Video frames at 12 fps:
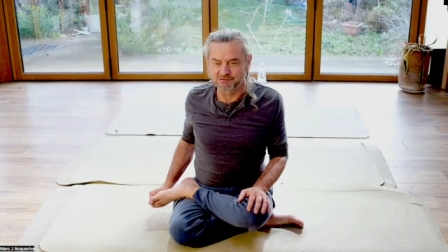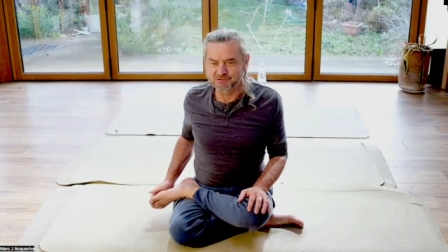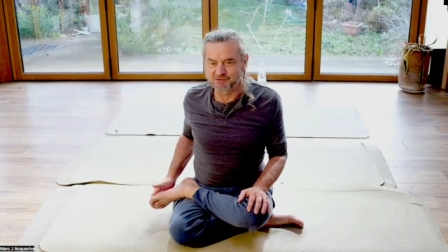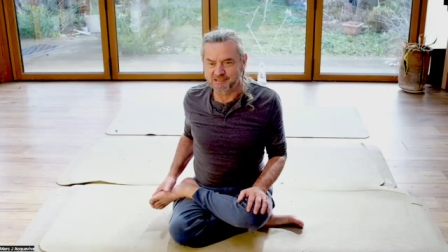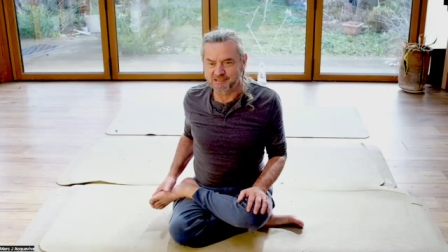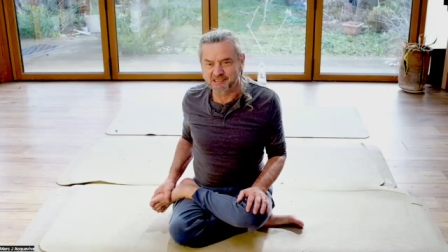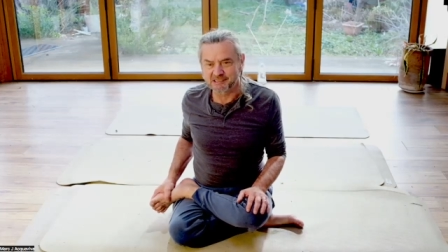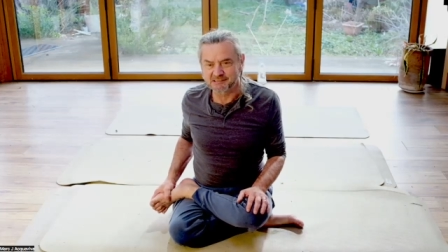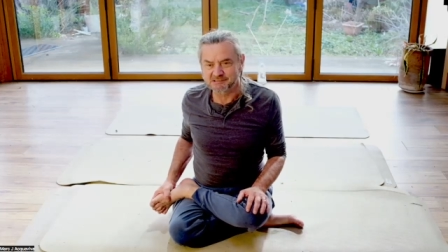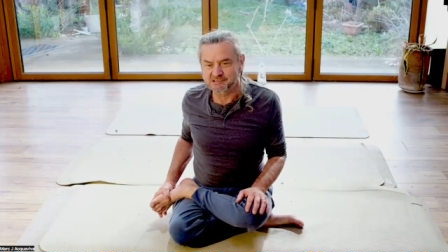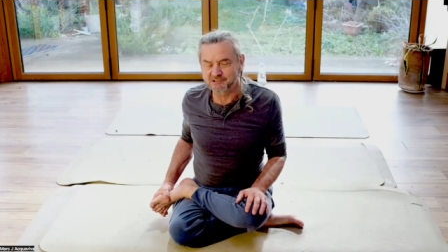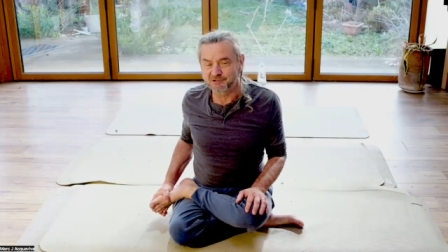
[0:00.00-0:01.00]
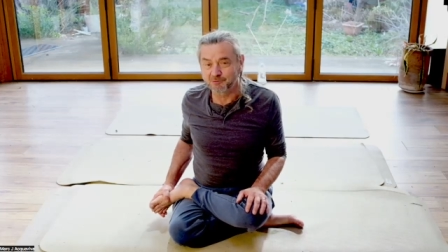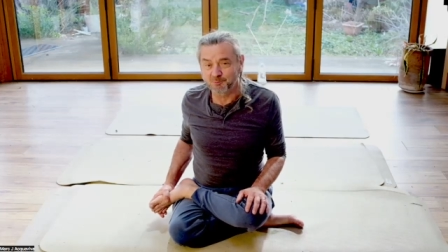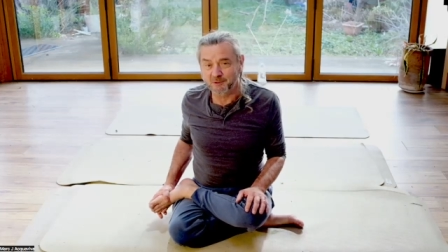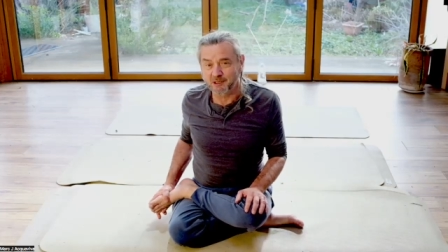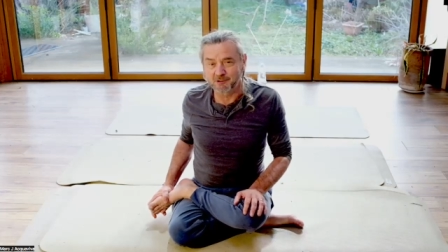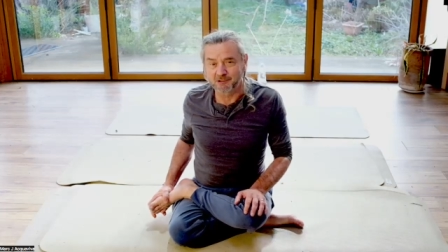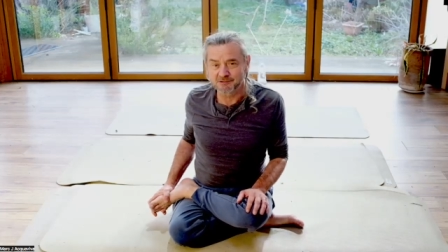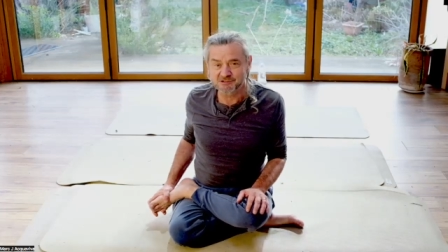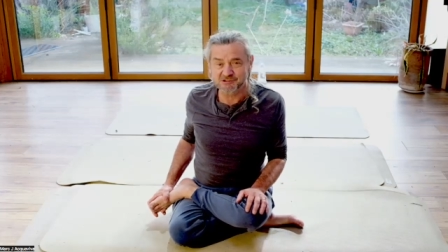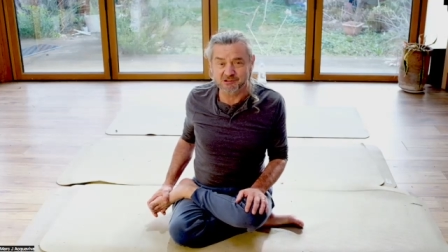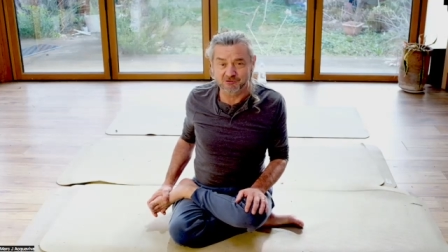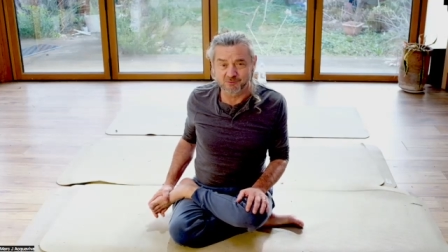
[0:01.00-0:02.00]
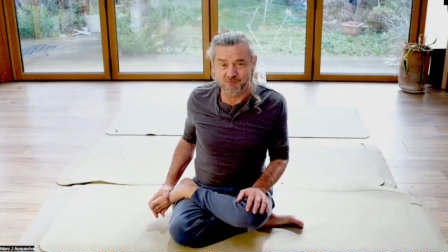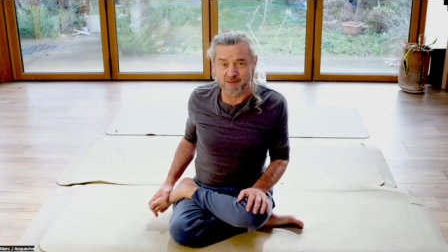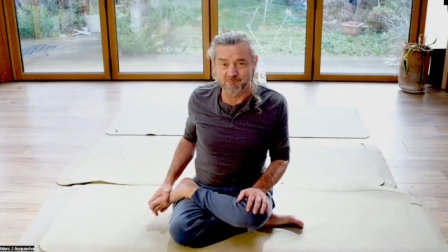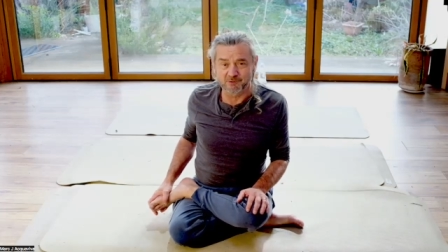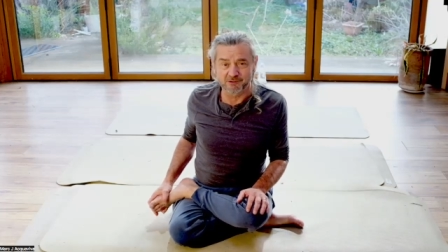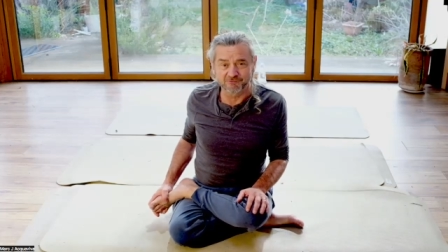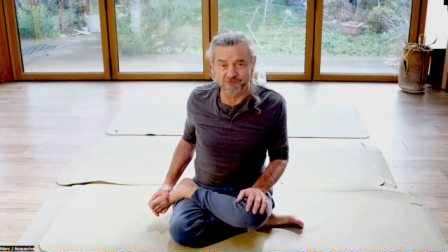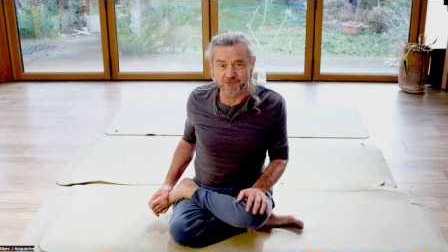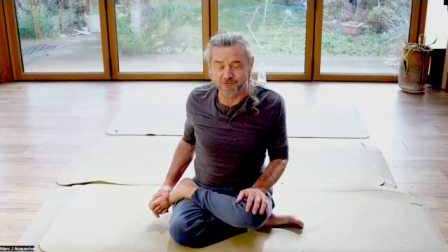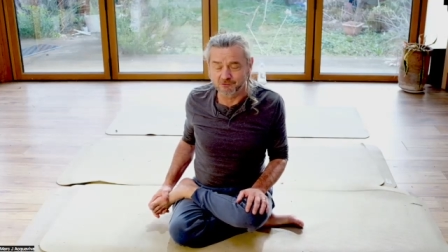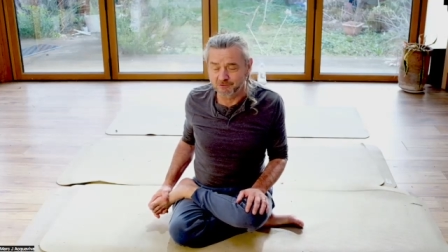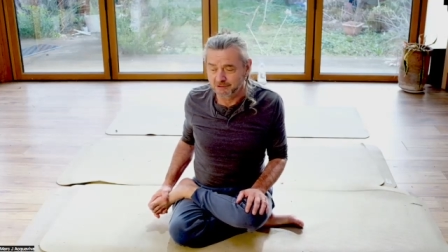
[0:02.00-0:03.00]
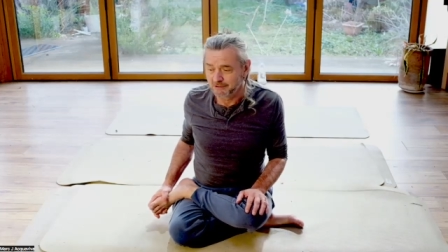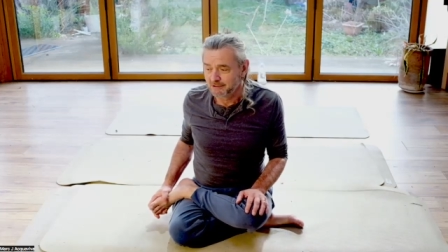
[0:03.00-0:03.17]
to these things, and you can become a silver member for